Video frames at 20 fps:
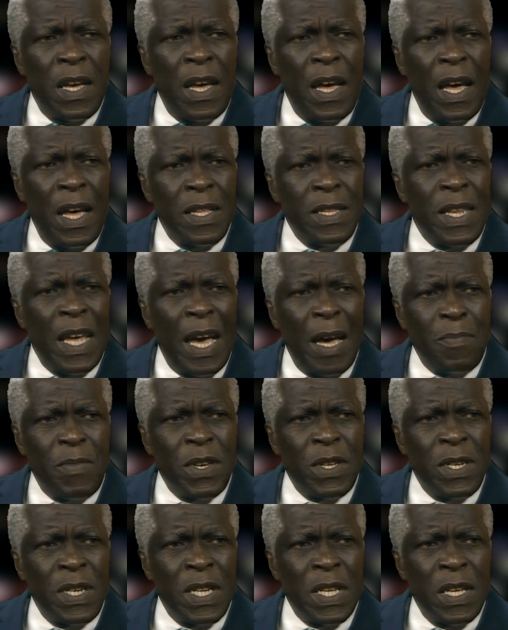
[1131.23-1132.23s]
has
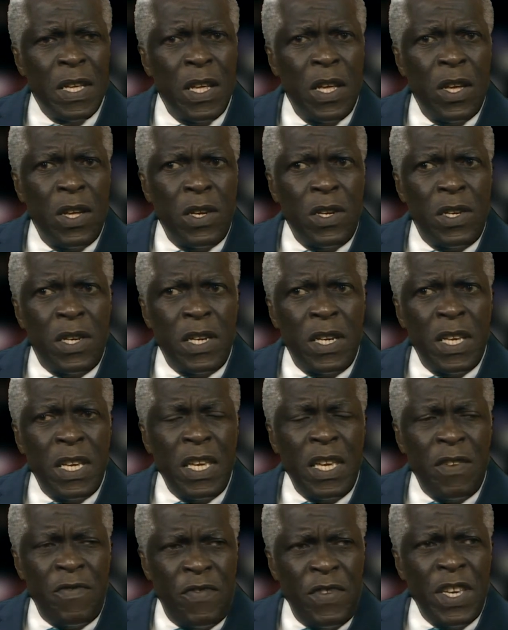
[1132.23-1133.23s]
happened to
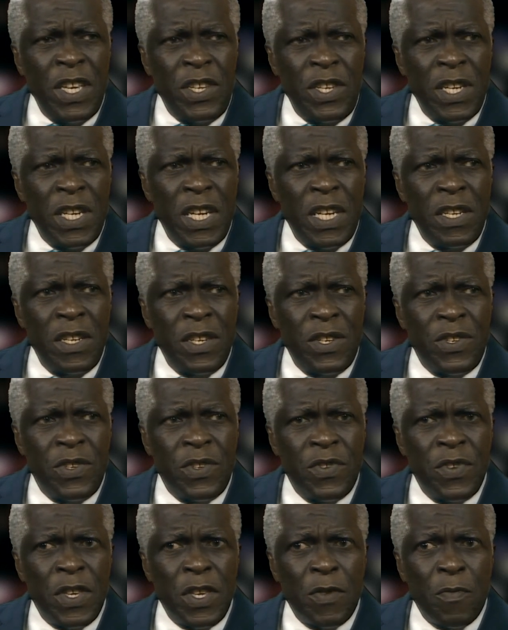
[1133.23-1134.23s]
the aviation
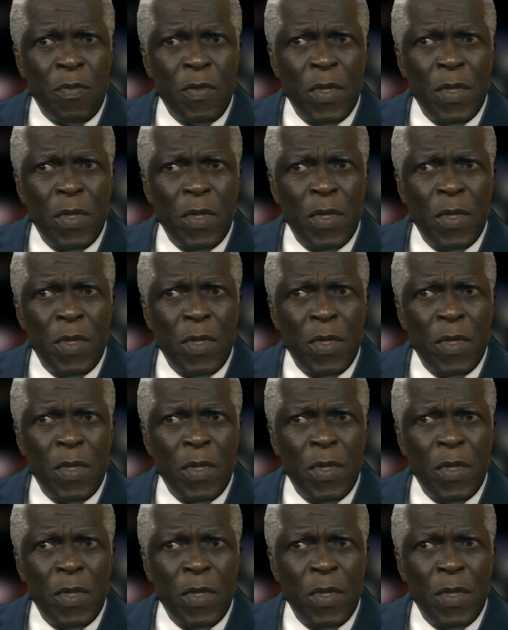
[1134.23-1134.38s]
industry